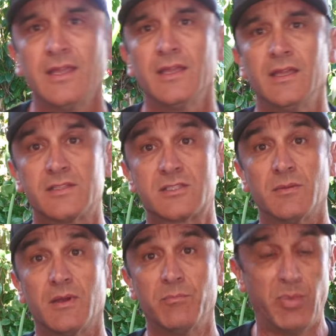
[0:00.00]
It's
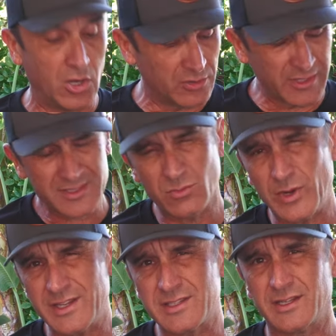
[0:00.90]
boneless,
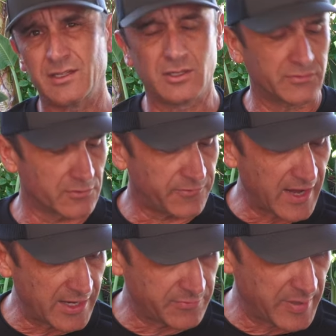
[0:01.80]
weighs in a little over
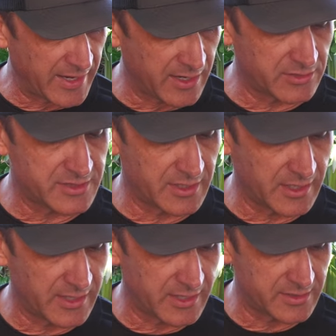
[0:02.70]
5 pounds,
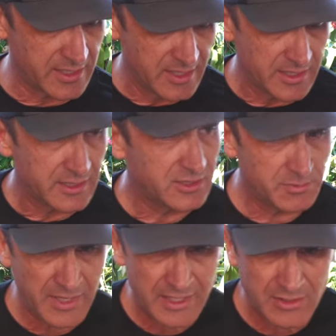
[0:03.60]
and you
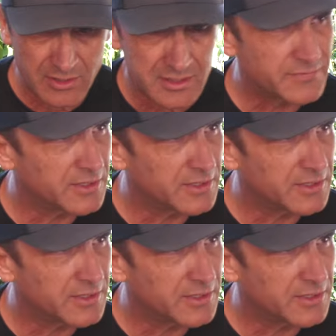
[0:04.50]
may notice if